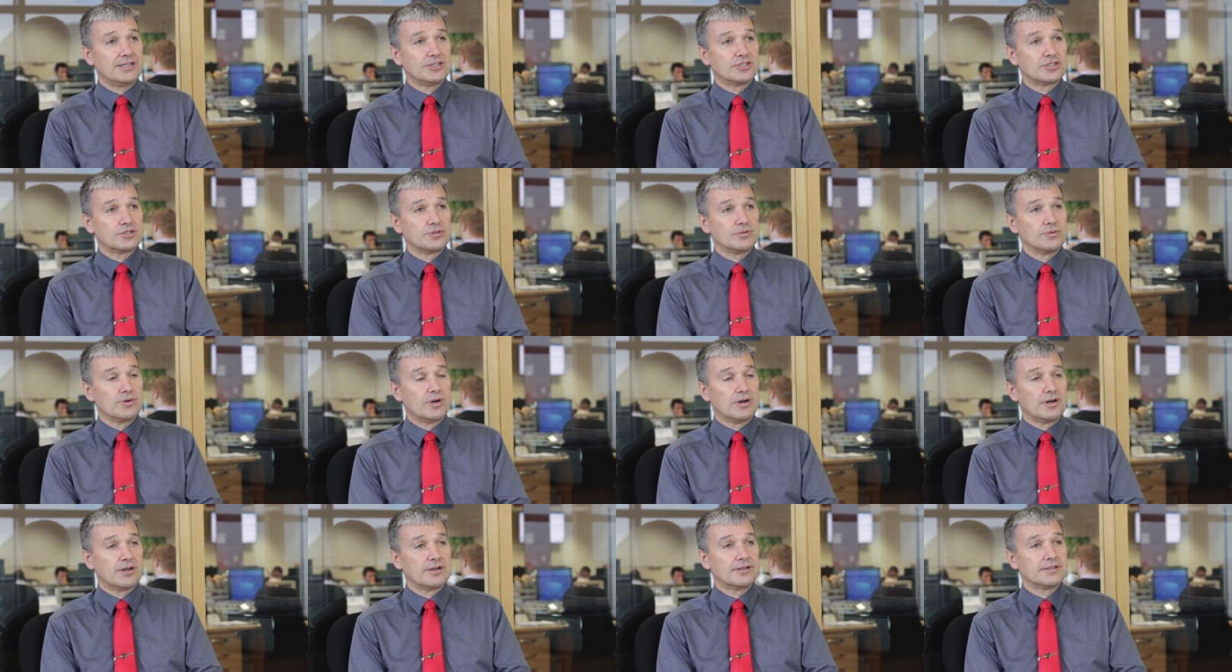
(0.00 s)

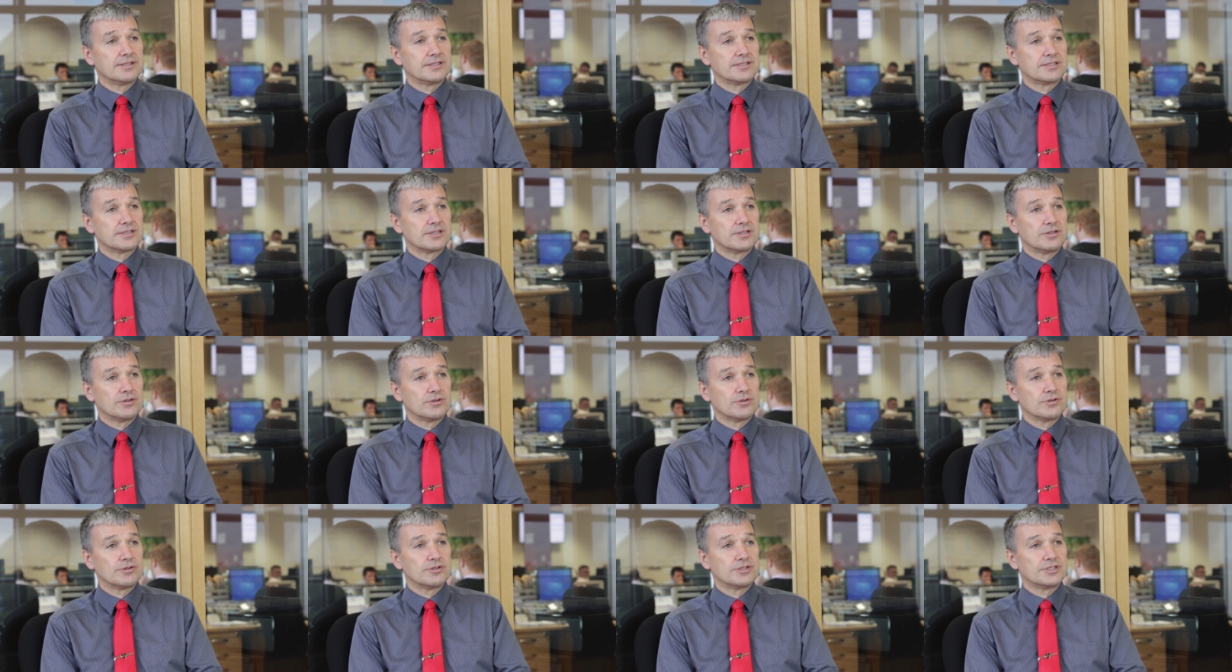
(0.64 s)
into all of the
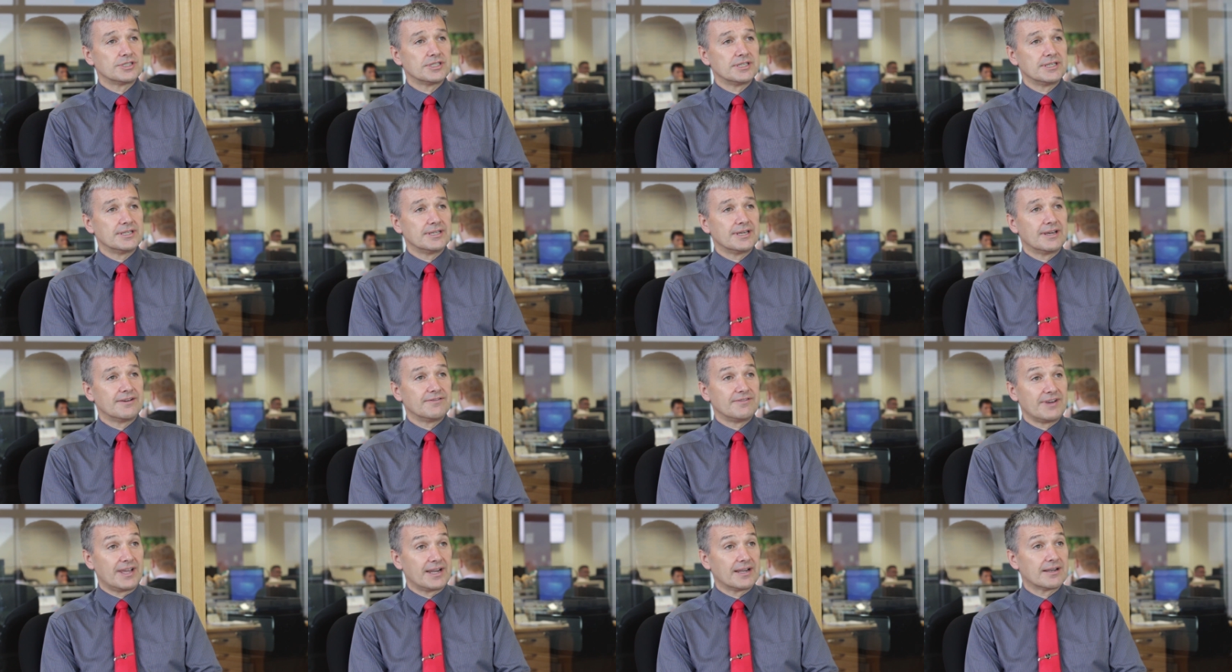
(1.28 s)
security
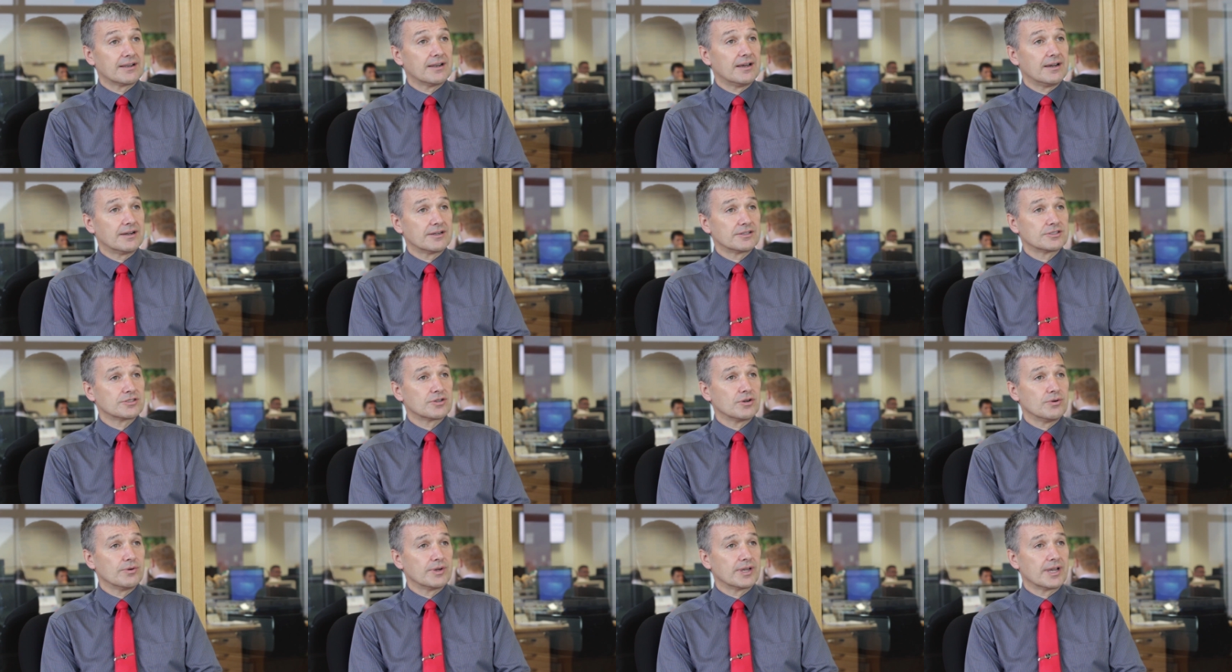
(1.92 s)
event
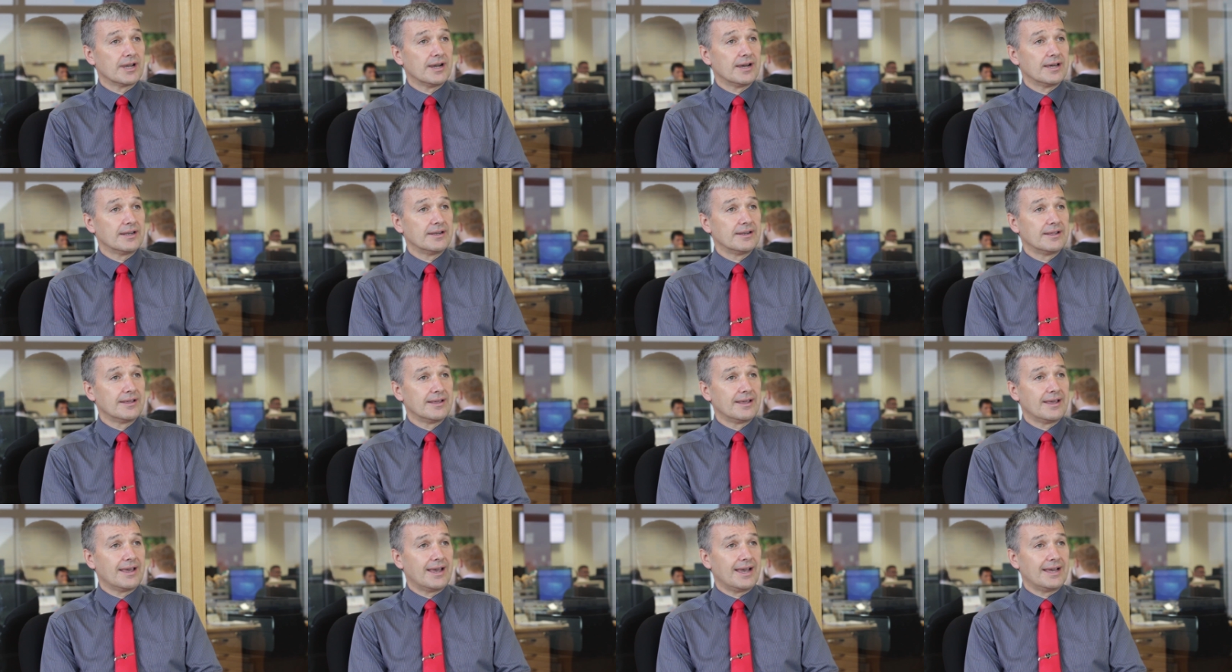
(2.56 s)
logs going on.
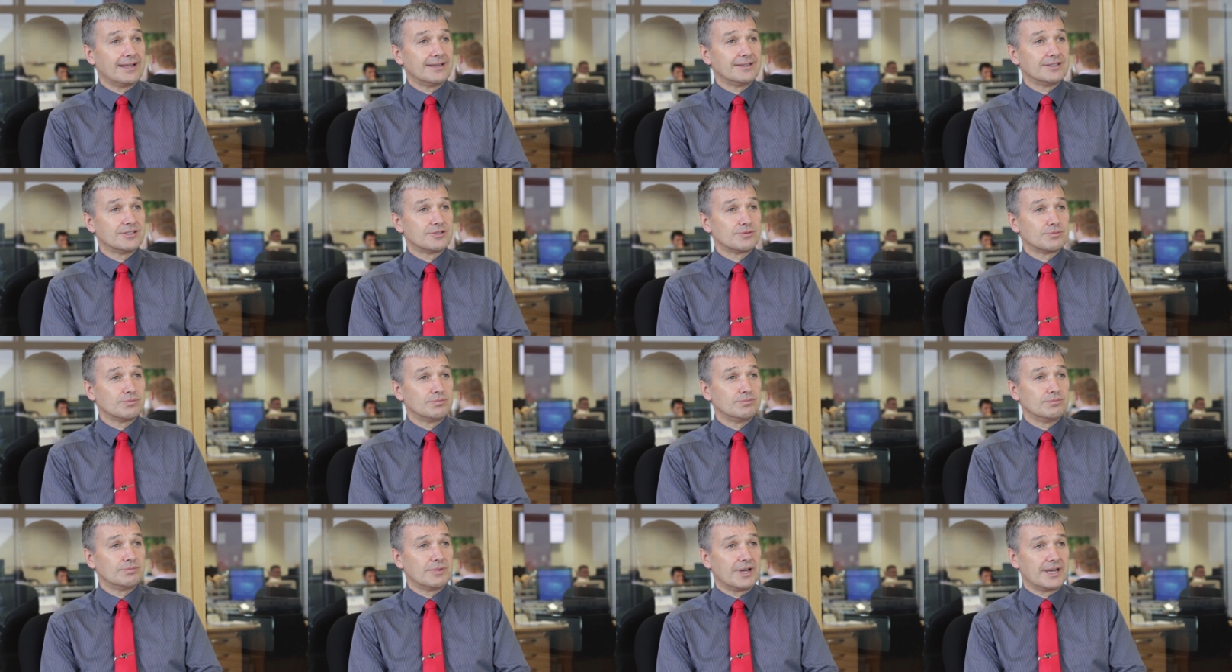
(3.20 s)
And
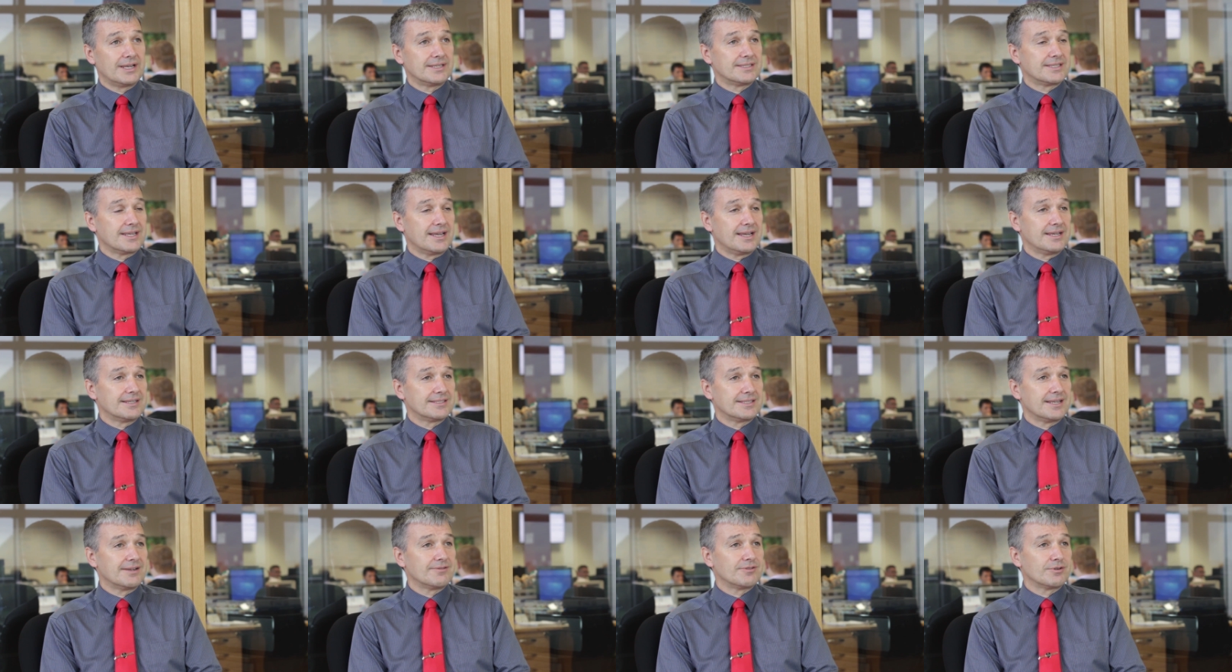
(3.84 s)
as,
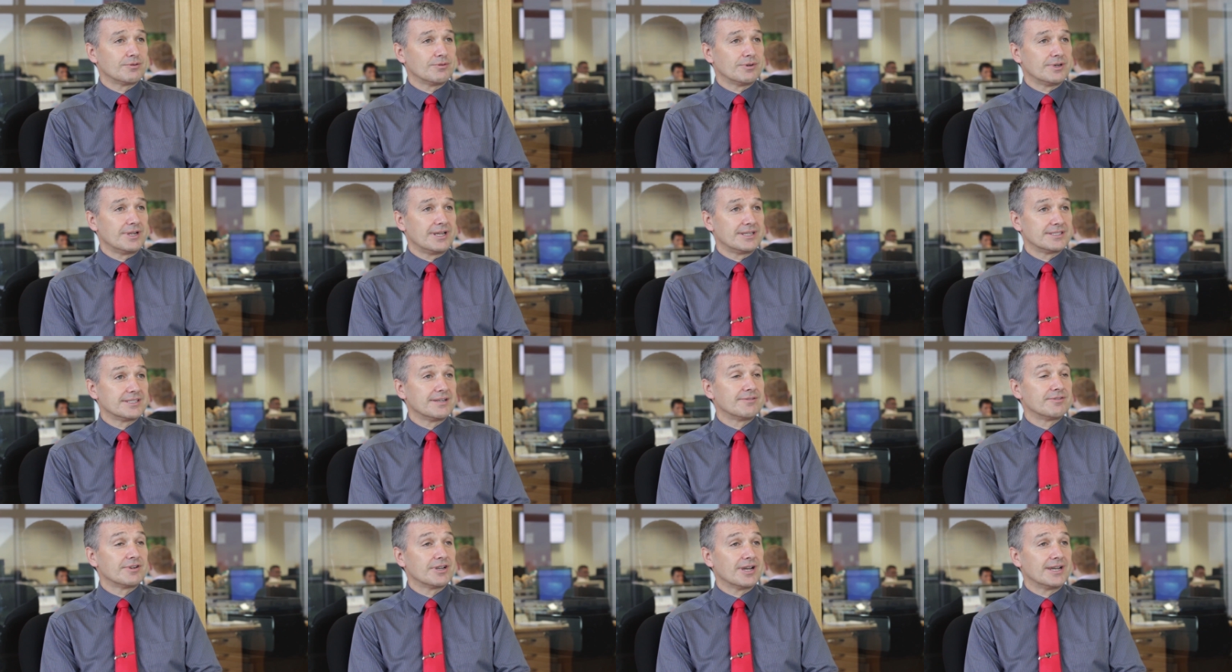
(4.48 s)
as everyone,
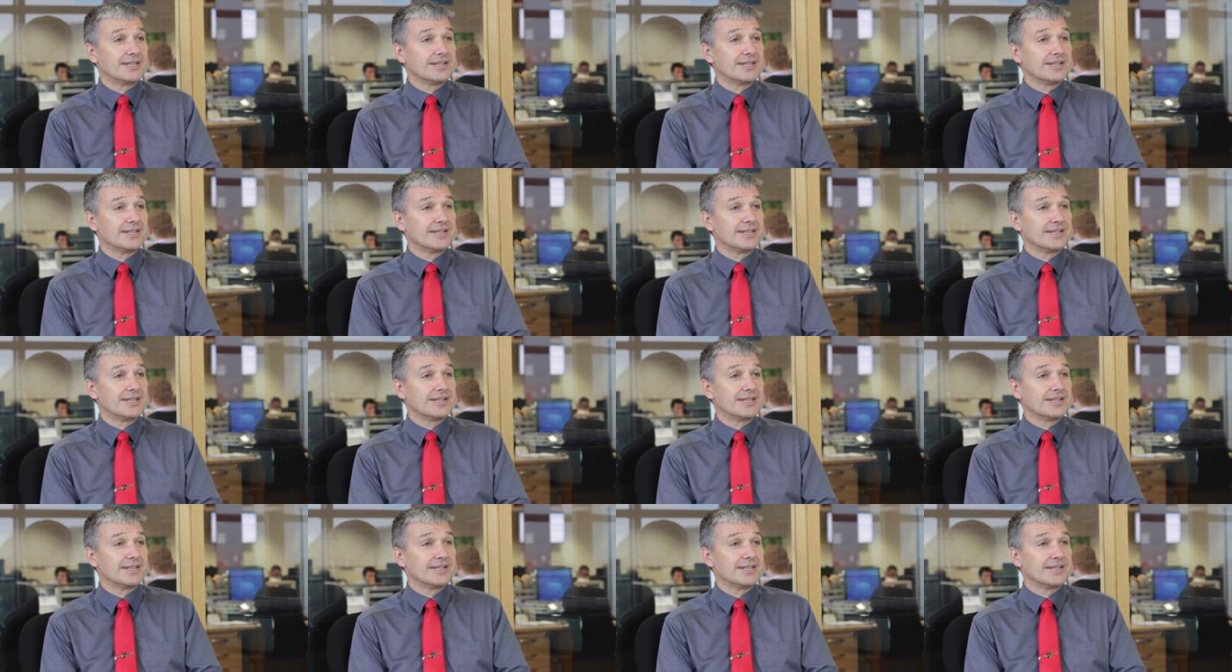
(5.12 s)
as